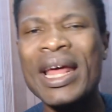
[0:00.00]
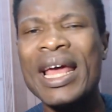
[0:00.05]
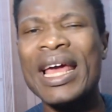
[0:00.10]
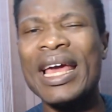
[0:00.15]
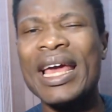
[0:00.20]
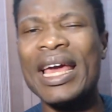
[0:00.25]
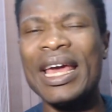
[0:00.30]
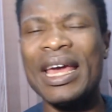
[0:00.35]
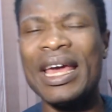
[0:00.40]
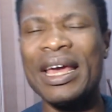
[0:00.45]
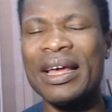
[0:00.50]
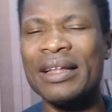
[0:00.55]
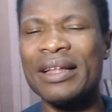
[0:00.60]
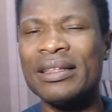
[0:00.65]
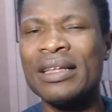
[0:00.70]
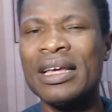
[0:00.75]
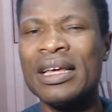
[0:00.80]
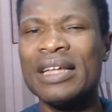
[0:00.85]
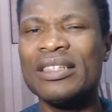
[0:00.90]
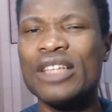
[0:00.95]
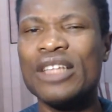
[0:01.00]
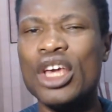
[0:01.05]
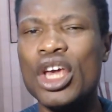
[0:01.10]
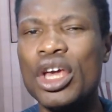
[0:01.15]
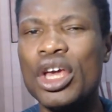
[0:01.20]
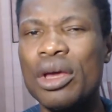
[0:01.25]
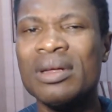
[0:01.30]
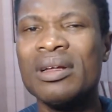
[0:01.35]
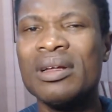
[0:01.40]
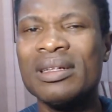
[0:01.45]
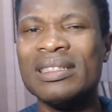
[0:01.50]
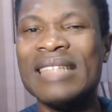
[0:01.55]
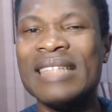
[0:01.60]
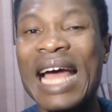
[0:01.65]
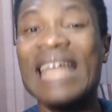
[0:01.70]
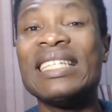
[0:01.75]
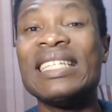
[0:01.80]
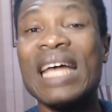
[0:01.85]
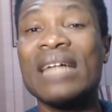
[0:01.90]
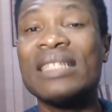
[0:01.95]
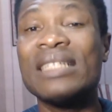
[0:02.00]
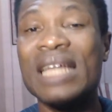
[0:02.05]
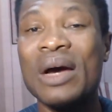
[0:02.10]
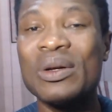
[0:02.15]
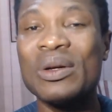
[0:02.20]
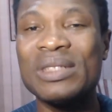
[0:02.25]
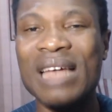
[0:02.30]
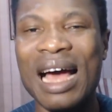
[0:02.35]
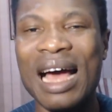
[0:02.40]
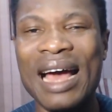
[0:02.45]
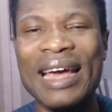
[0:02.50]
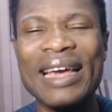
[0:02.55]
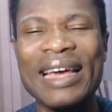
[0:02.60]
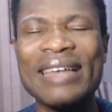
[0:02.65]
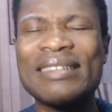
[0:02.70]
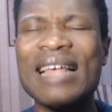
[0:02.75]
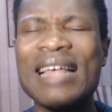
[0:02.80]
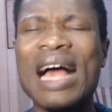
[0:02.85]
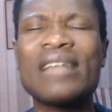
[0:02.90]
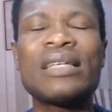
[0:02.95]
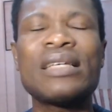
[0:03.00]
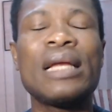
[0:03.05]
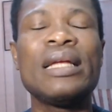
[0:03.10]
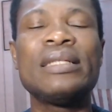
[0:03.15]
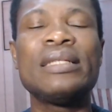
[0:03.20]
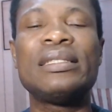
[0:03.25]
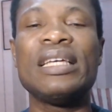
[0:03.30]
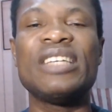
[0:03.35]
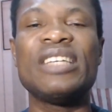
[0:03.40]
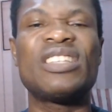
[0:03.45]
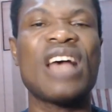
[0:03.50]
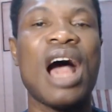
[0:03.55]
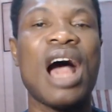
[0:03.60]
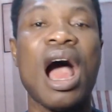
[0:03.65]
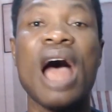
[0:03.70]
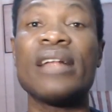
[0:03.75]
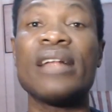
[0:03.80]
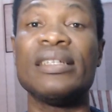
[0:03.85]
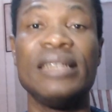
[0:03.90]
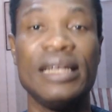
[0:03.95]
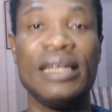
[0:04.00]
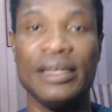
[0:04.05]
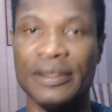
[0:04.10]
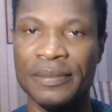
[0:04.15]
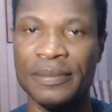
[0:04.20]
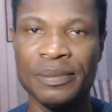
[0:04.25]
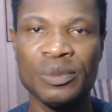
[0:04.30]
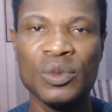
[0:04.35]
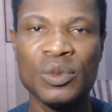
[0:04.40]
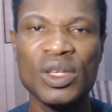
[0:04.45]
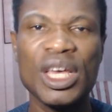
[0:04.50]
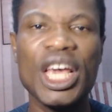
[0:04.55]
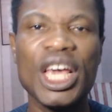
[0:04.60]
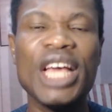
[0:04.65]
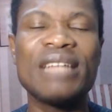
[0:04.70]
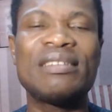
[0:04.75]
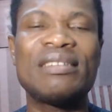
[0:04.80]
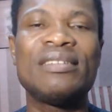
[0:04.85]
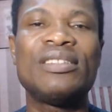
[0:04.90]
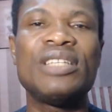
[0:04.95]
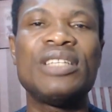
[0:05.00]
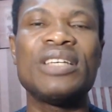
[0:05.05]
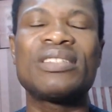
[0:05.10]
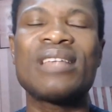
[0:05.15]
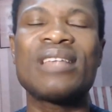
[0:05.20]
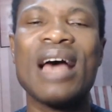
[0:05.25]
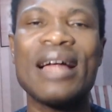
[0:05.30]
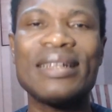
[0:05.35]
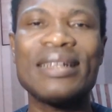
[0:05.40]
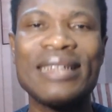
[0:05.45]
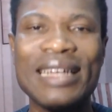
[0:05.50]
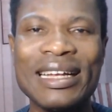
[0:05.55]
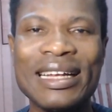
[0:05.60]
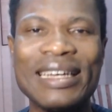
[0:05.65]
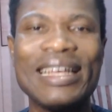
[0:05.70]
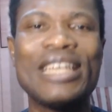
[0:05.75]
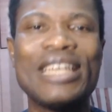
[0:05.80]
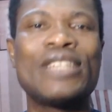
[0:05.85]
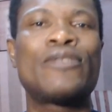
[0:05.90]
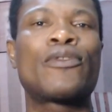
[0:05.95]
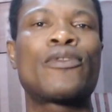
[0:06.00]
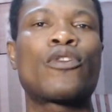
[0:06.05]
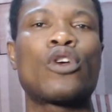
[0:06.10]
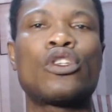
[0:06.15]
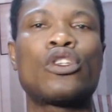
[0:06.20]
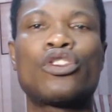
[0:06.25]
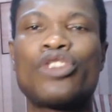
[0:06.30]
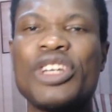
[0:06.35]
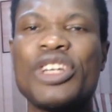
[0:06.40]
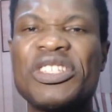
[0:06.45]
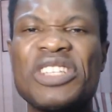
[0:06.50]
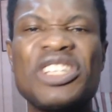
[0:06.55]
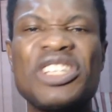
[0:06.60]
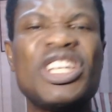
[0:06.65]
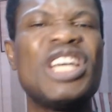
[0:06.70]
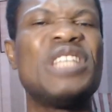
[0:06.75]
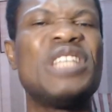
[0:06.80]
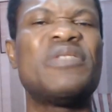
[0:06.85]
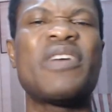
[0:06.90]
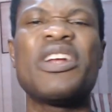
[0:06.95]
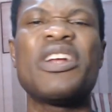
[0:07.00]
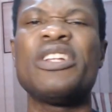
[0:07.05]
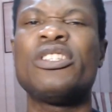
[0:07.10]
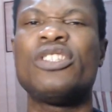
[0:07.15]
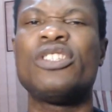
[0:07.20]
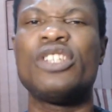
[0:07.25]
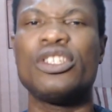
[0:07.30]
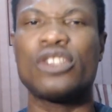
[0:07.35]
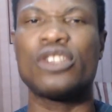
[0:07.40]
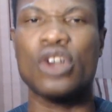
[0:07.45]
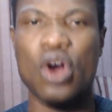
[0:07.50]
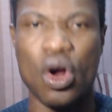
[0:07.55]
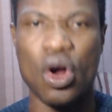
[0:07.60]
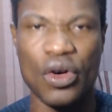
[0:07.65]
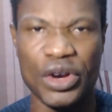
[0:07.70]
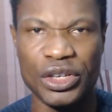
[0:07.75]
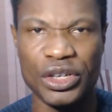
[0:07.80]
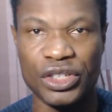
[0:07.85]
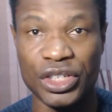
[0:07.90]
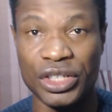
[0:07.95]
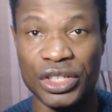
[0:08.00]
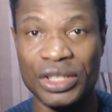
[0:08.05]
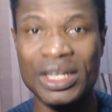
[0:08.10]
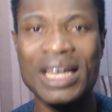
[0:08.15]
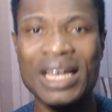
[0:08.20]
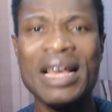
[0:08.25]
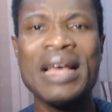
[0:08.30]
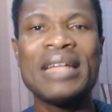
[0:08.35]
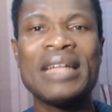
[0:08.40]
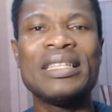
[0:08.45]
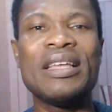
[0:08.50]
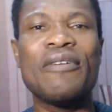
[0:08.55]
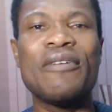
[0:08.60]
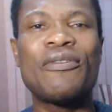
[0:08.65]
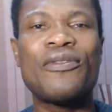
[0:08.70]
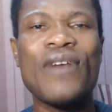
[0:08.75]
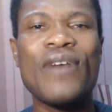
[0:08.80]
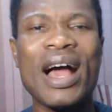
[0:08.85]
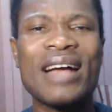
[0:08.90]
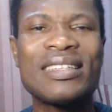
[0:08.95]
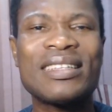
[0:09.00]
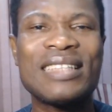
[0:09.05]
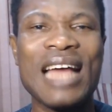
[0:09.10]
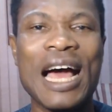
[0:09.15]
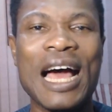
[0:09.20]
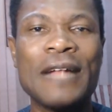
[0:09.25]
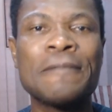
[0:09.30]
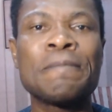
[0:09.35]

in the Niger Delta is actually disheartening. It's disheartening, it's frustrating, it's very discouraging. The fact that